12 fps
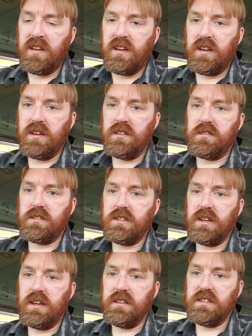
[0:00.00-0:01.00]

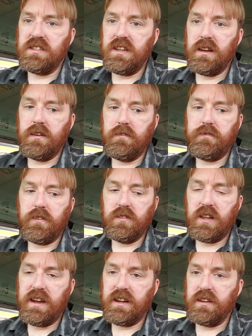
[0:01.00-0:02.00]
instead of
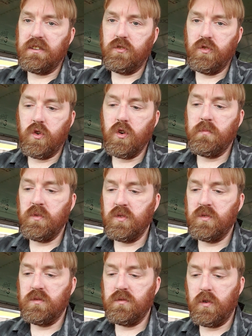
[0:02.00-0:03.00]
like a
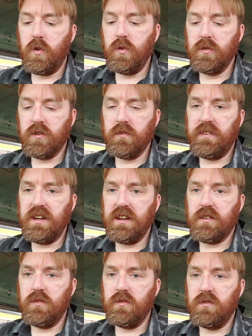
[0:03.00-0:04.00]
normal older
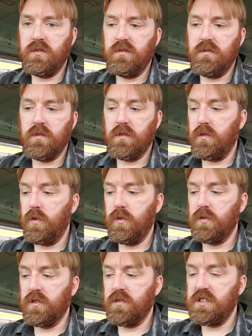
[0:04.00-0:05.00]
vehicle or
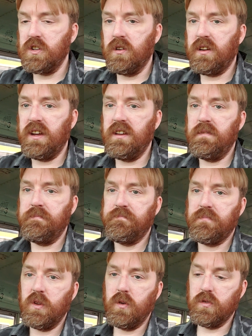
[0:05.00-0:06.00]
older
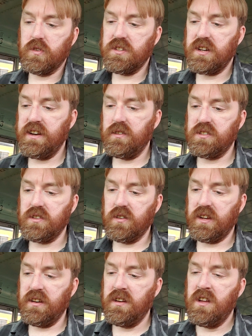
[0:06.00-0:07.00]
style
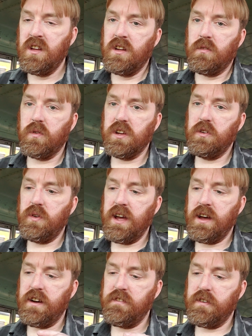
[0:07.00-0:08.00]
circuit, where you
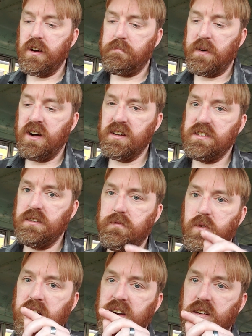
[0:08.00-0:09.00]
have a positive
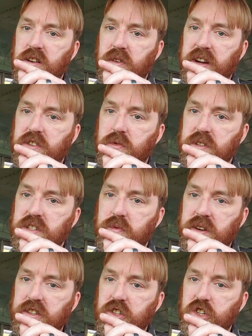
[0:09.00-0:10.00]
wire going to a
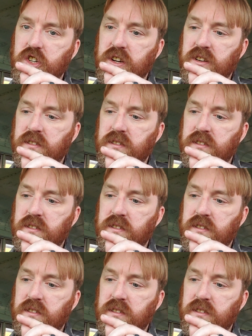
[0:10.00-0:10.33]
switch